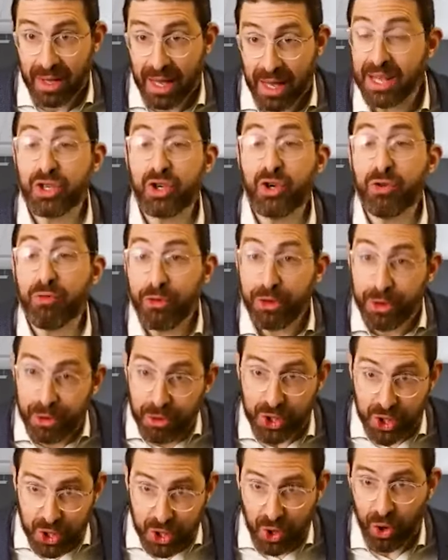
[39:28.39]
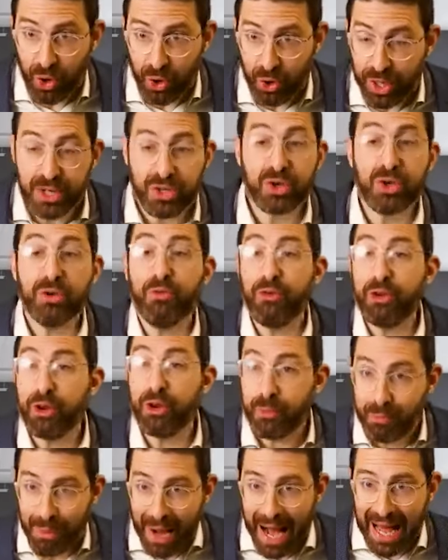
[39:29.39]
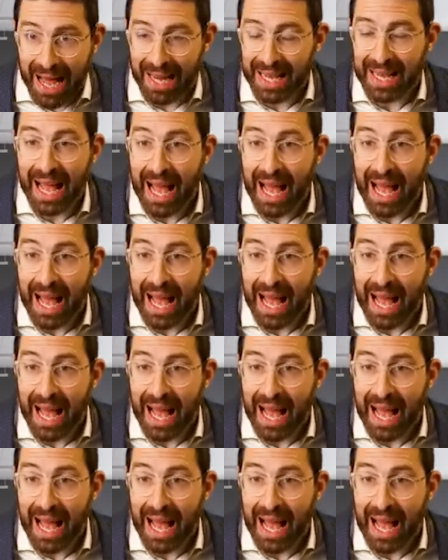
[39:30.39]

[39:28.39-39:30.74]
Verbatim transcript: And it's good for your soul and it's good for your body.